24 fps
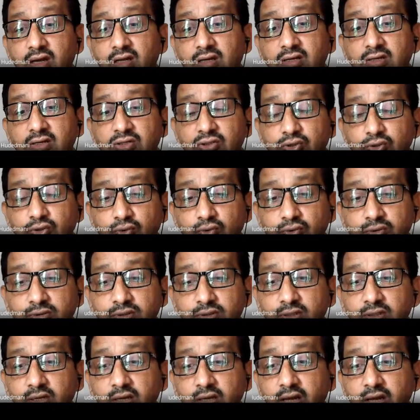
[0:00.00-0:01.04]
and resource
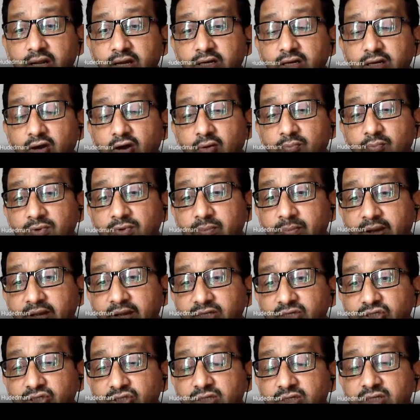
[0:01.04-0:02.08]
and
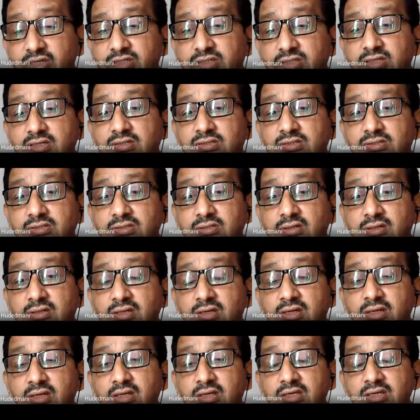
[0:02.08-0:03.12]
optimization is
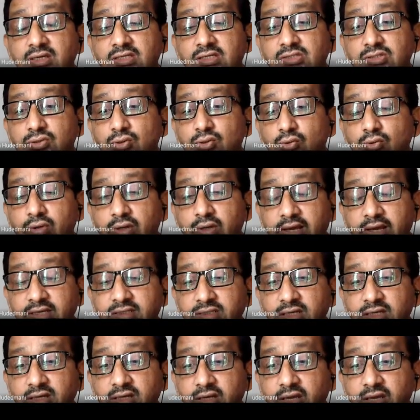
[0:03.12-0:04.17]
concerned is known as
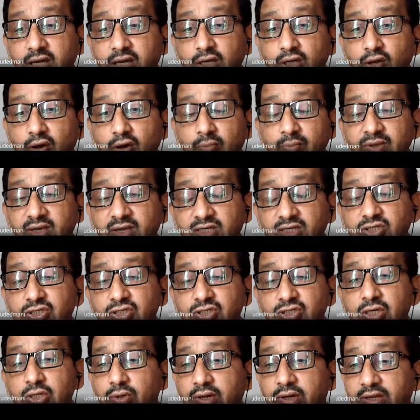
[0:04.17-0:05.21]
economic
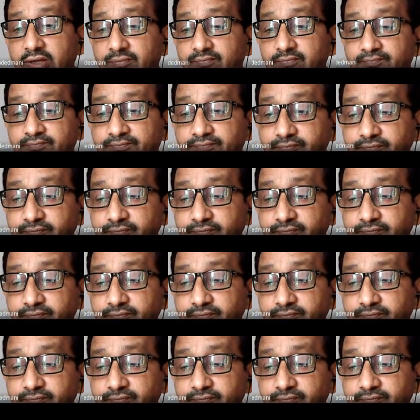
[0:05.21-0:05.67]
scheduling.